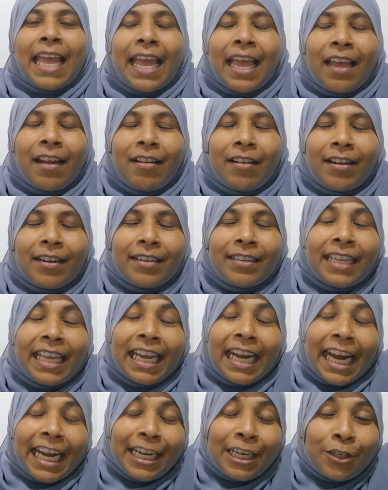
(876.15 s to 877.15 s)
uh, they're
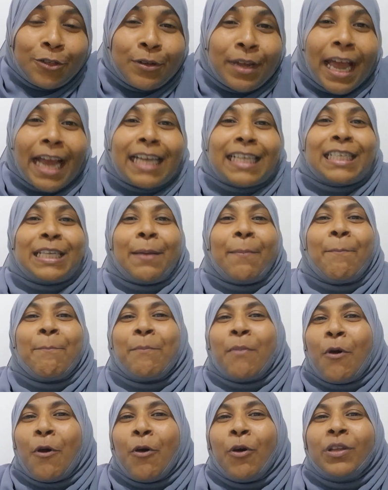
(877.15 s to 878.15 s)
ready to accept
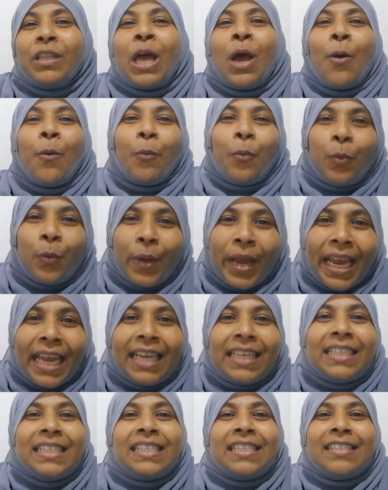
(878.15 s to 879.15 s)
both
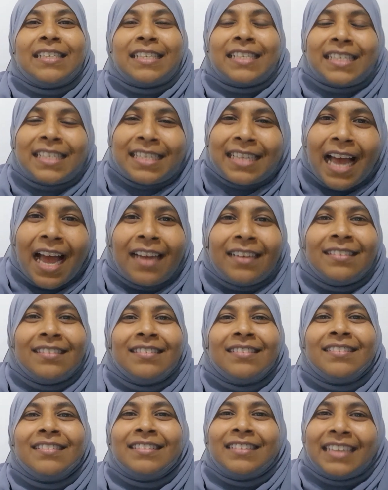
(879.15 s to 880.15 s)
wind
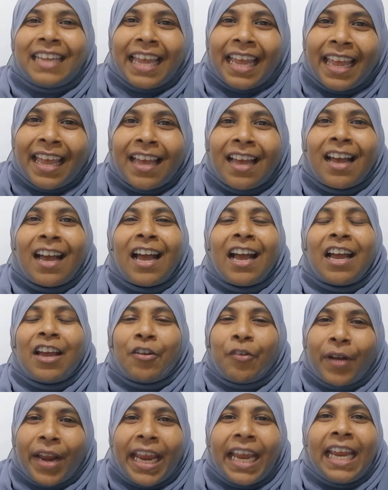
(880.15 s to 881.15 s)
sun
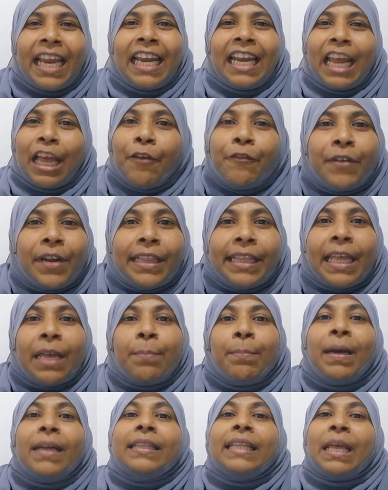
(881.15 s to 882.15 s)
air rain
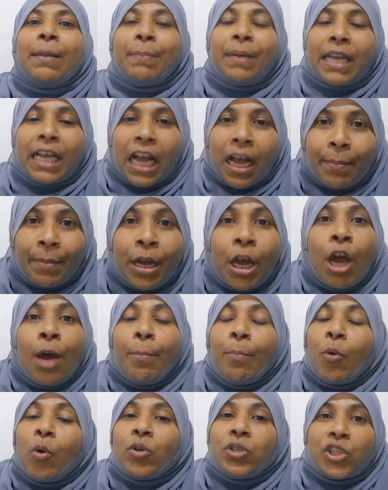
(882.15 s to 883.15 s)
everything but they become
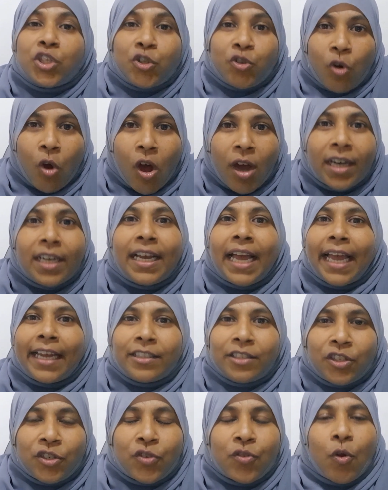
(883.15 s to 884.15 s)
more stronger
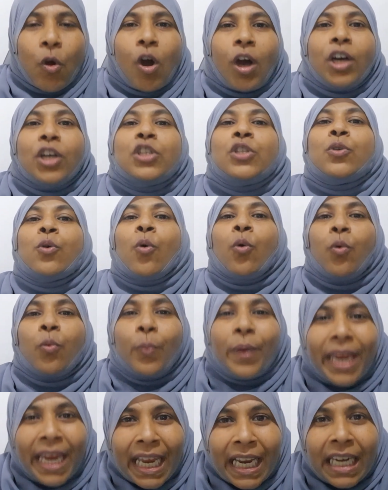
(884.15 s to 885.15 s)
and stronger so
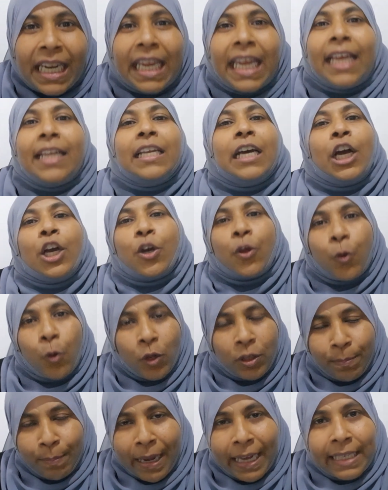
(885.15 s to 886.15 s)
we need a
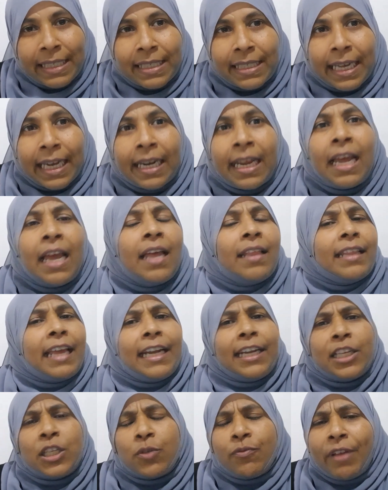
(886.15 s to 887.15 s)
growth mindset
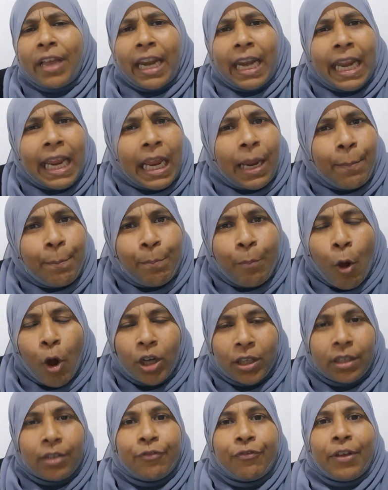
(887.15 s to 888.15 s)
that is very
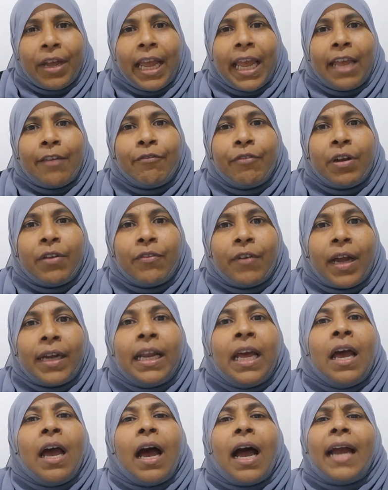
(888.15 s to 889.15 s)
important for everyone
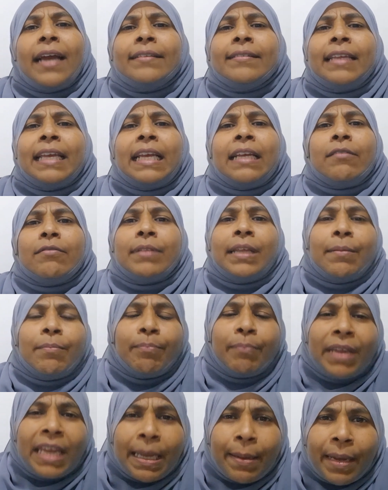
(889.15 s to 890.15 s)
i think when
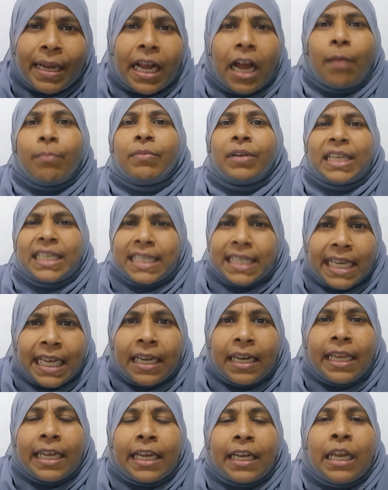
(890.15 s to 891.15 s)
we become
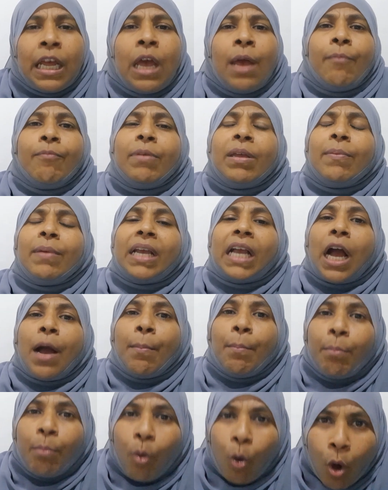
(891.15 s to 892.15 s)
resilient we
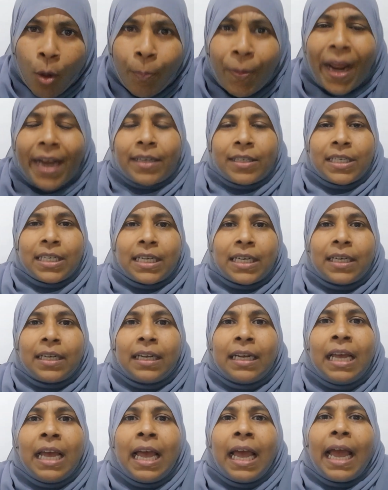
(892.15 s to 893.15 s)
become more
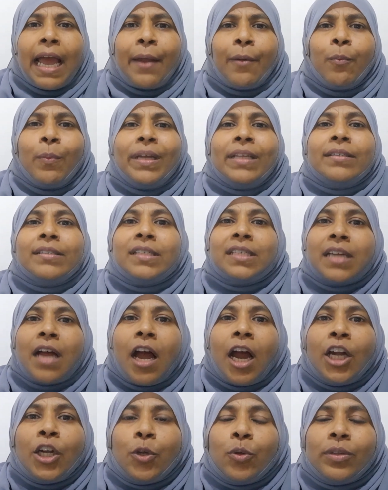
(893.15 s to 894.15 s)
practical and we
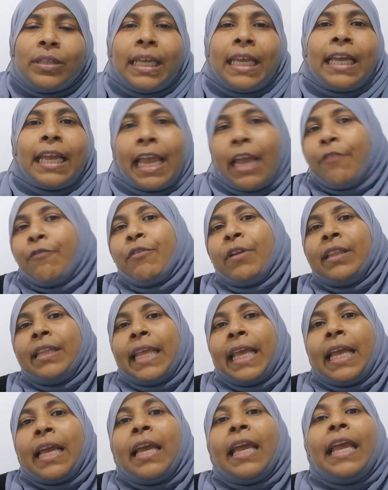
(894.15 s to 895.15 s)
start to think
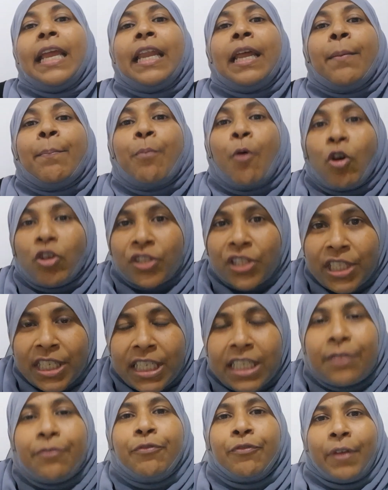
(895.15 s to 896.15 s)
everything in a
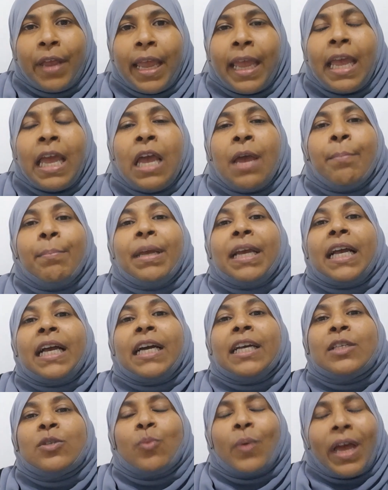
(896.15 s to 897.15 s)
positive way
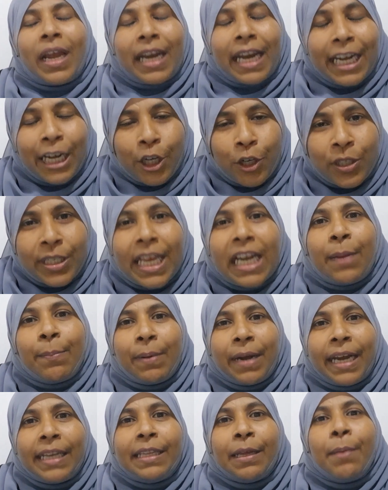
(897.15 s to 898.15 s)
because are ready to
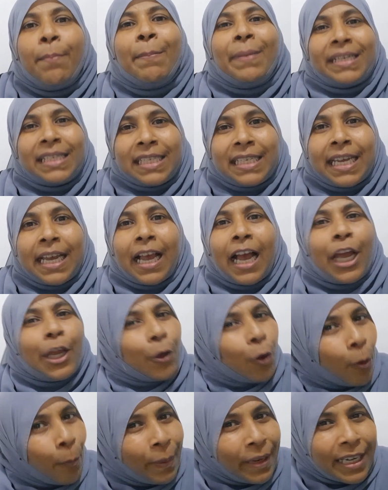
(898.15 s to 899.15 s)
celebrate the mistake. I
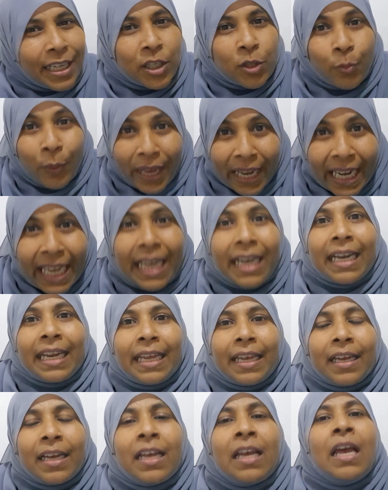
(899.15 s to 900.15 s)
hope it is very
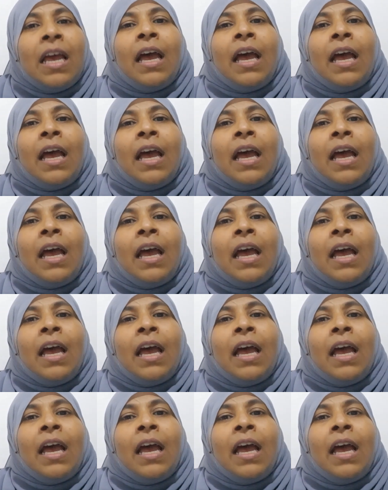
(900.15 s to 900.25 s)
clear